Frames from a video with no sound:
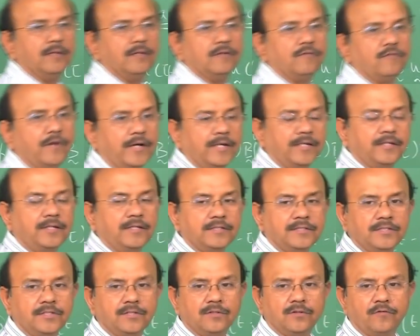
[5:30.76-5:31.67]
phi t
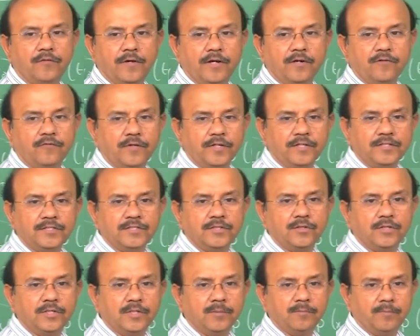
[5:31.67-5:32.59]
is equal to phi of t is
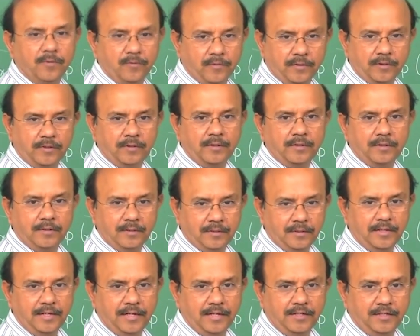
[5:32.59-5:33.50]
equal to e power
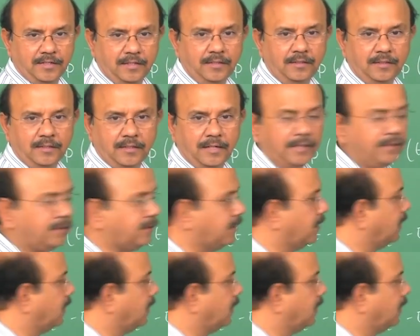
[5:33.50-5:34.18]
at, right,